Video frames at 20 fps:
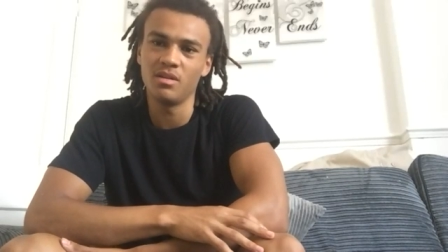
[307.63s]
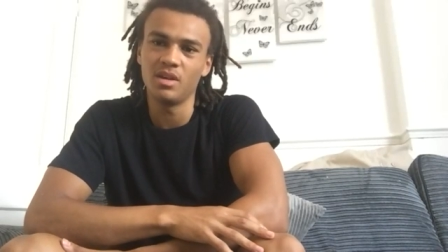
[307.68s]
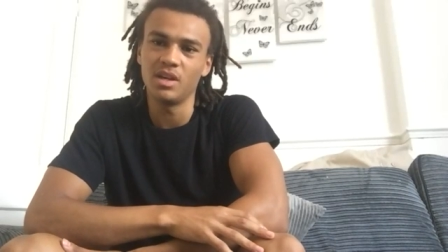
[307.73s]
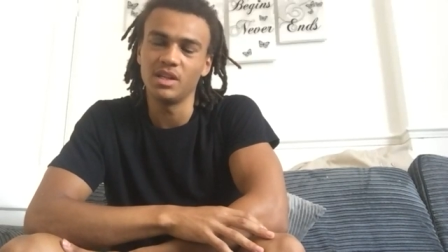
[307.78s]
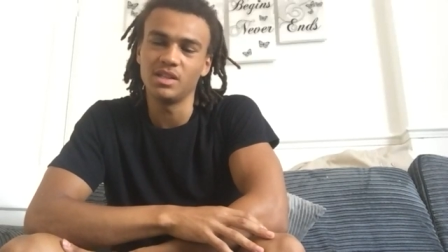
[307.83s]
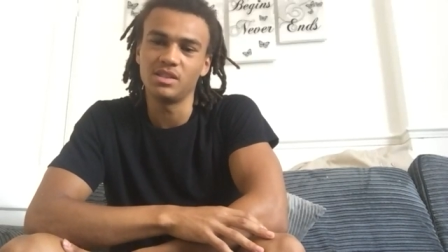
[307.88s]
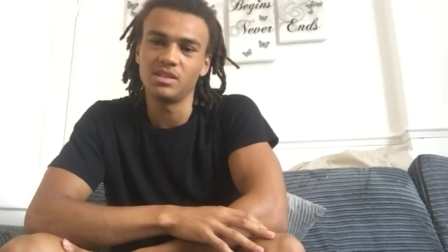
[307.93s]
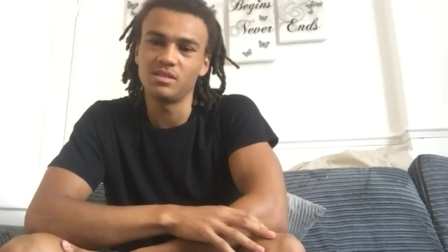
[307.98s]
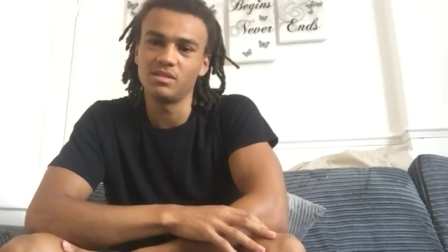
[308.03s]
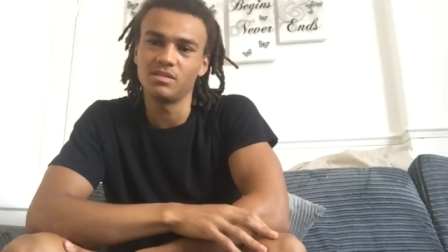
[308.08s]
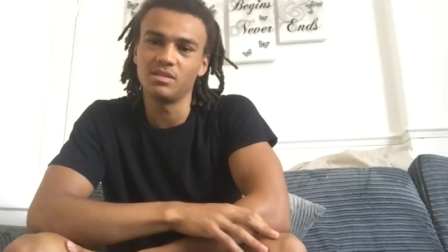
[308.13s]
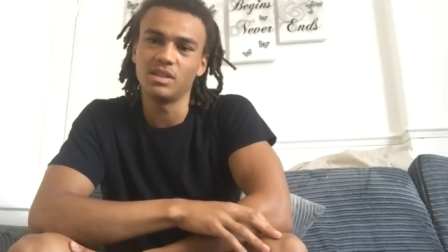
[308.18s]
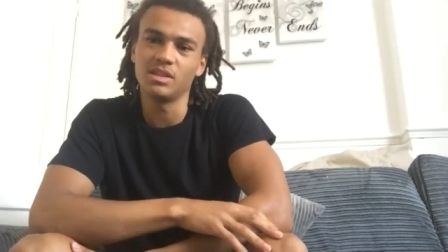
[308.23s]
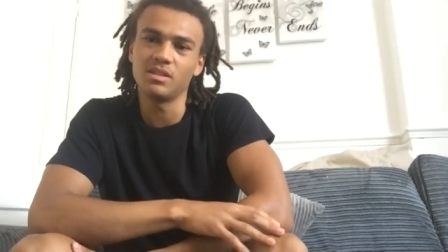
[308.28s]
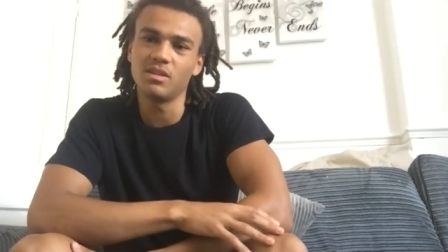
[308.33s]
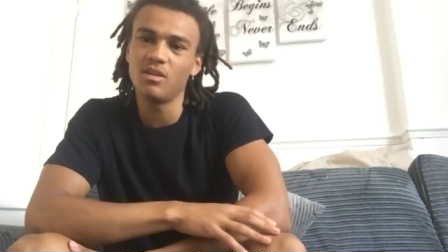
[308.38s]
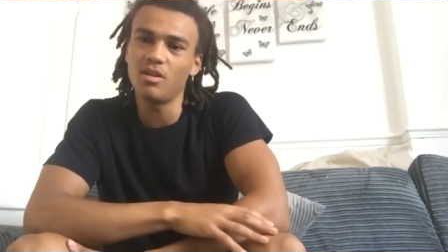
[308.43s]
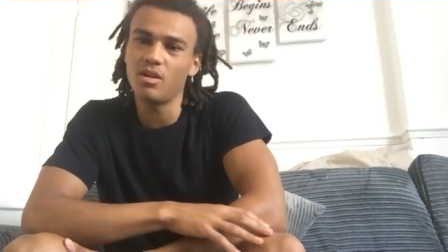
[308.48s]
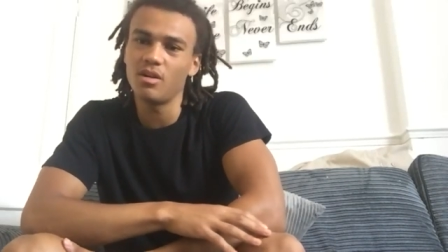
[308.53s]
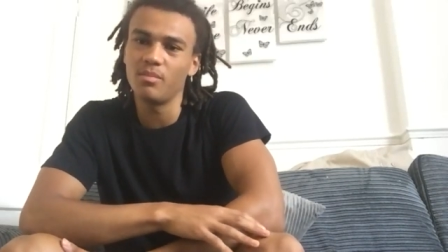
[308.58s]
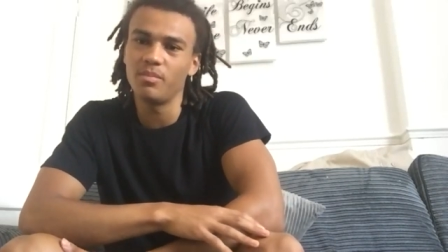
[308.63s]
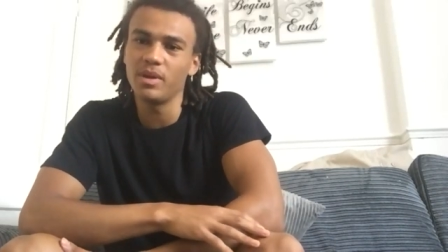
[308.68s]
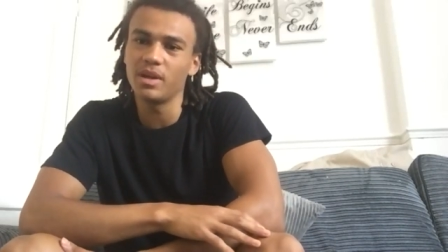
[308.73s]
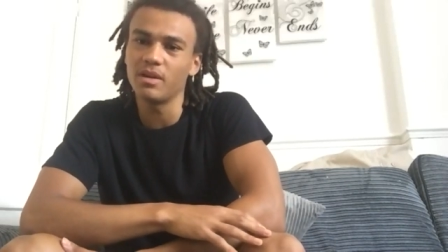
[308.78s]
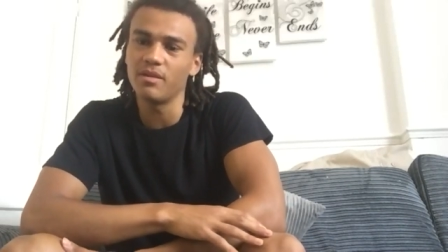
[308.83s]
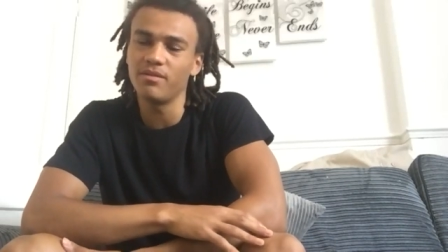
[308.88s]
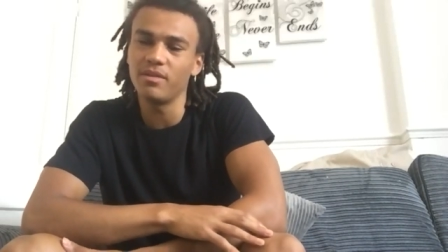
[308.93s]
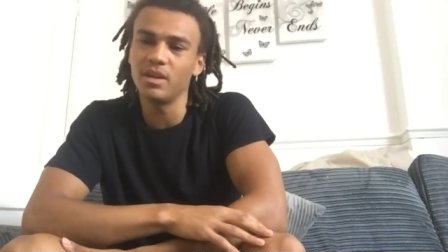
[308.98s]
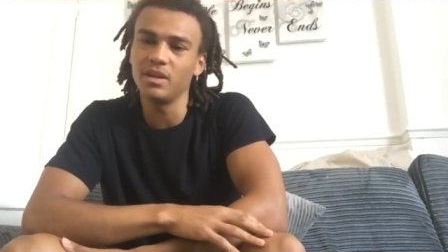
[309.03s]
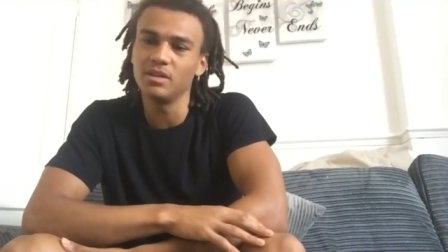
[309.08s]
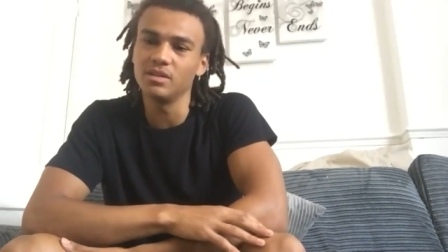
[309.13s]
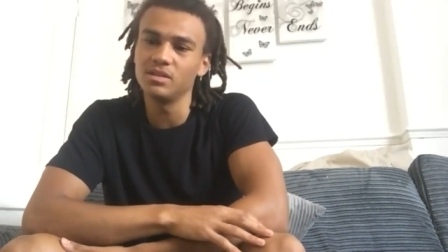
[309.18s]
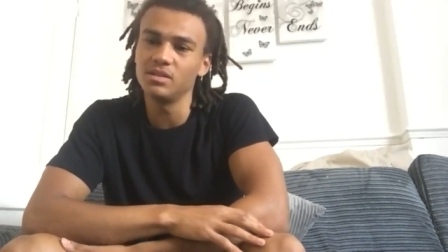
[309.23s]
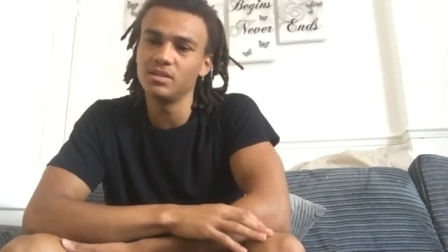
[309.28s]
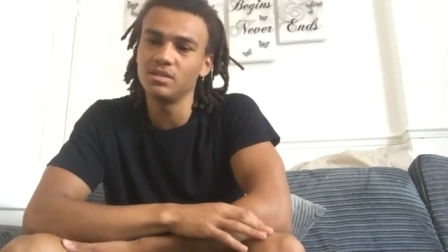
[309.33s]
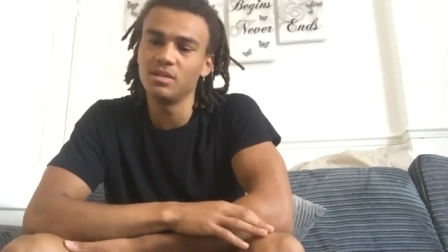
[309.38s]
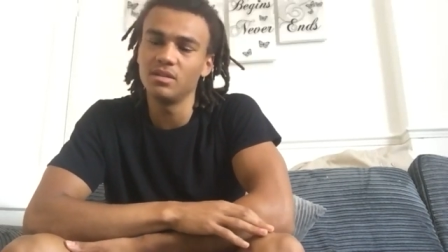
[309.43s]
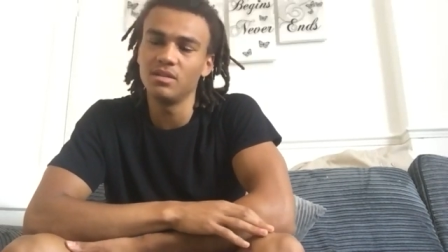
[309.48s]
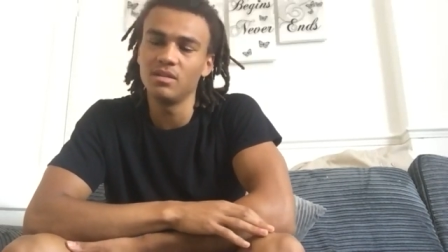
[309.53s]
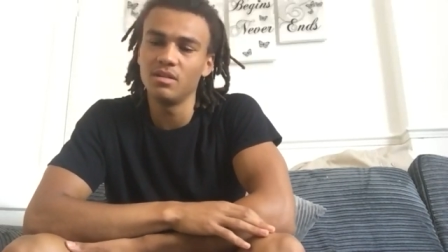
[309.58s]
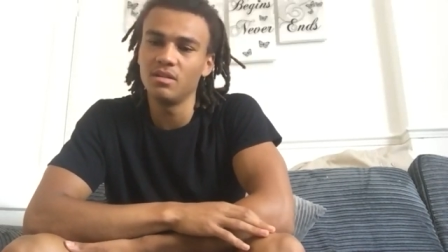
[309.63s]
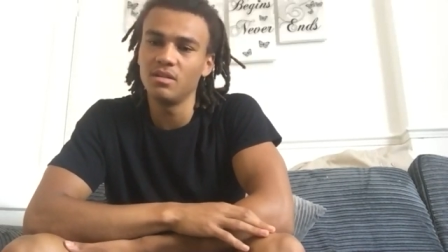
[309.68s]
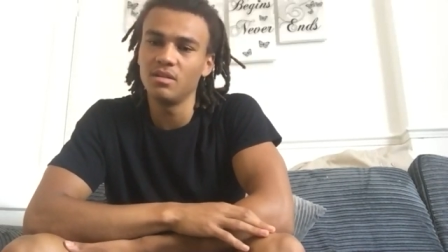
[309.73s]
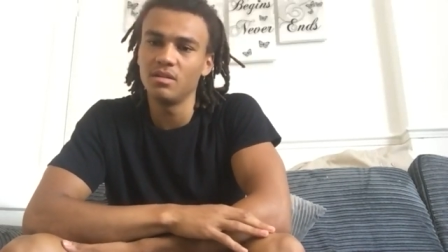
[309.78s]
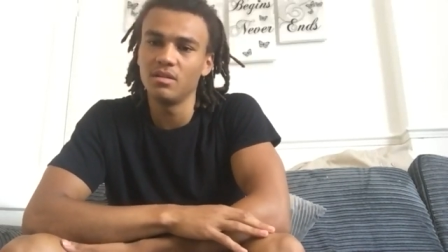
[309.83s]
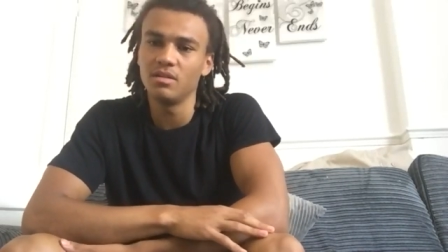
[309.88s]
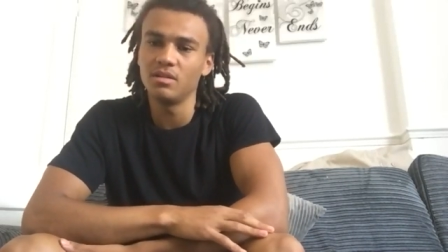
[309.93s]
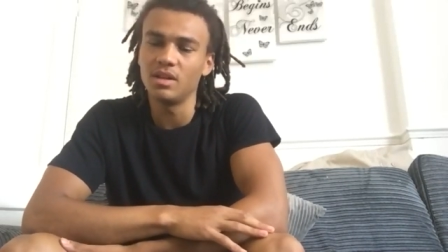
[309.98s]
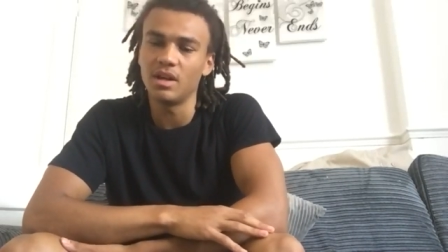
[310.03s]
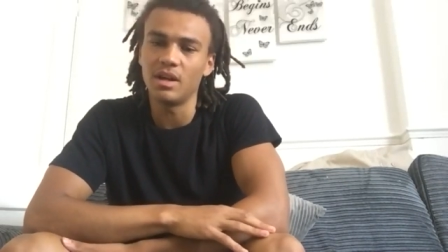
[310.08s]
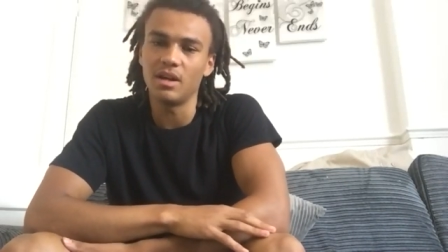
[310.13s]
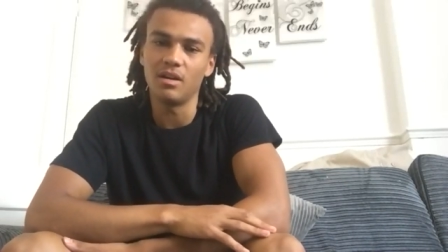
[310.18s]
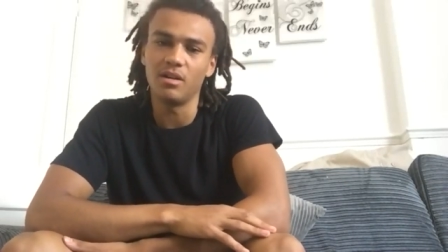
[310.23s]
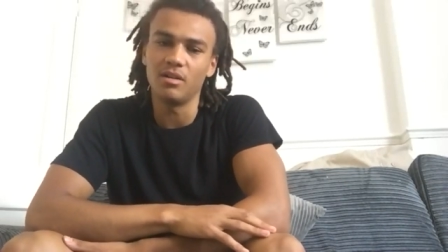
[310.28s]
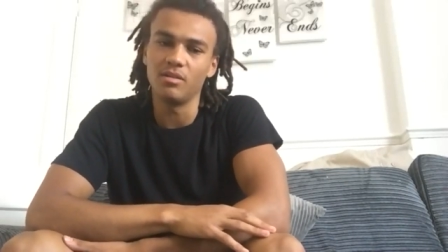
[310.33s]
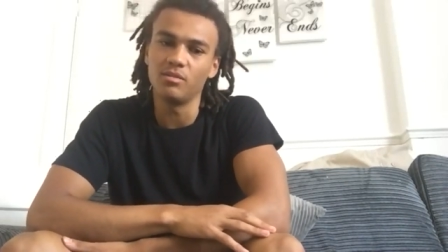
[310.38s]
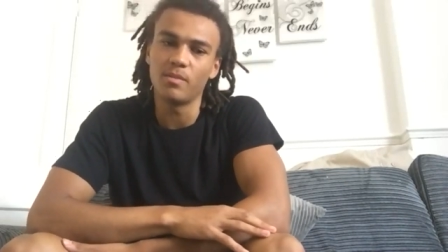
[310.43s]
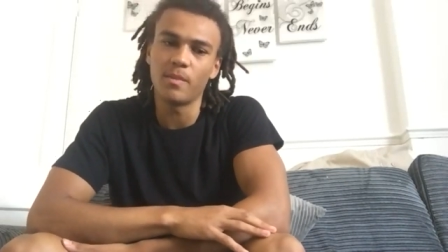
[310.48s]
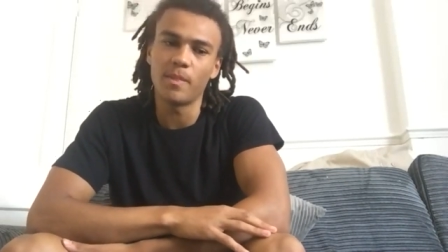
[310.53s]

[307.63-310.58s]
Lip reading: There's a lot of bigger things that are